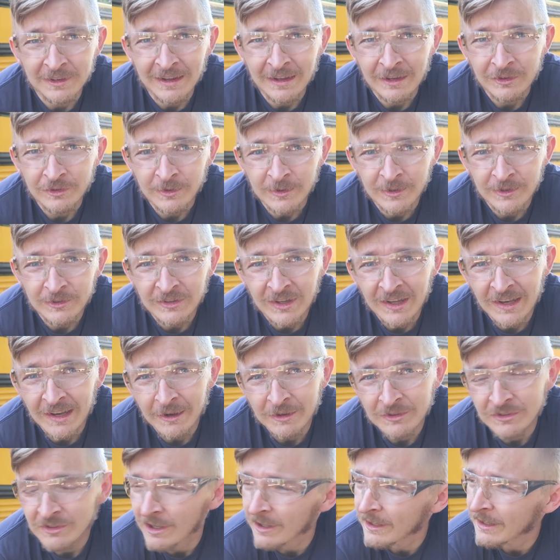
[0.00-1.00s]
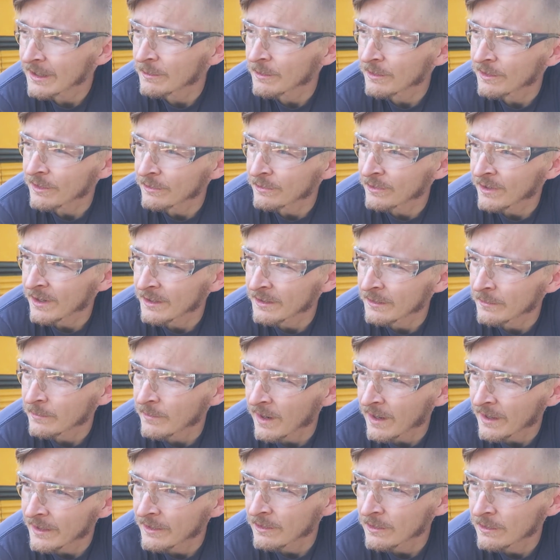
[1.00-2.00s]
dangerous. And I was talking with a friend of
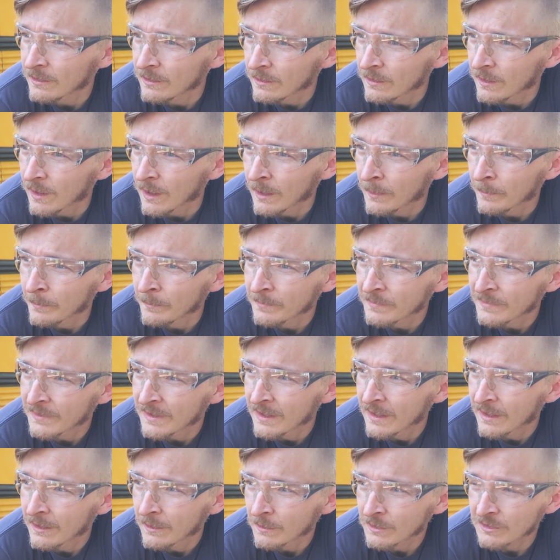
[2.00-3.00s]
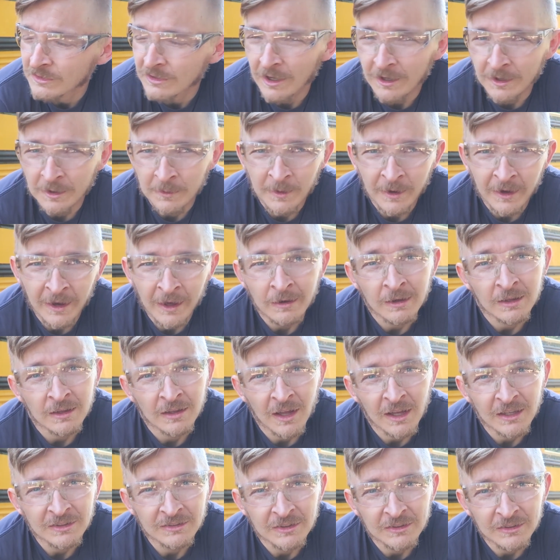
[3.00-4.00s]
mine who was talking about how he
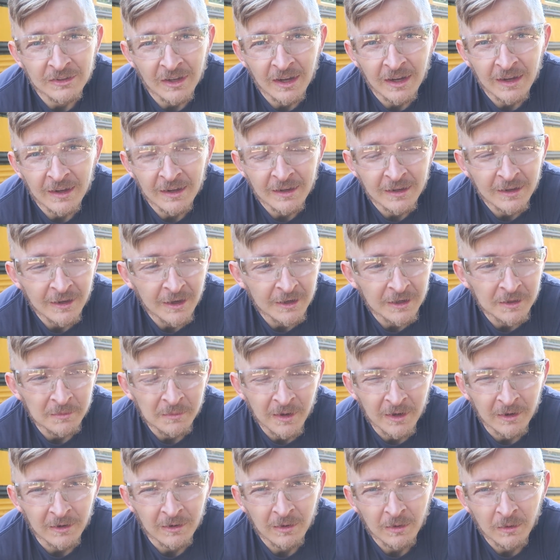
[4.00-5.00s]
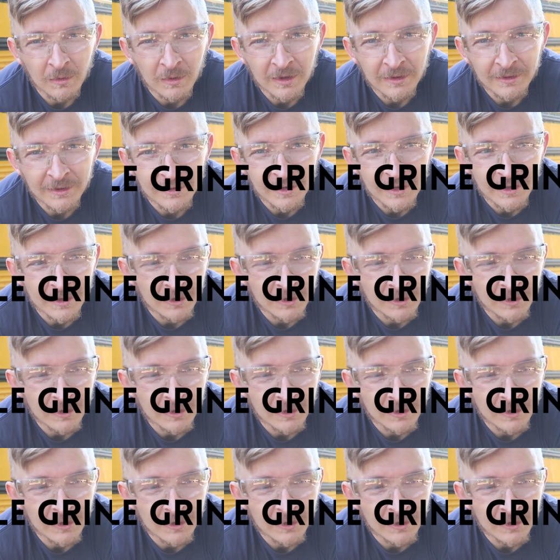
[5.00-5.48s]
lost his eye cutting metal with an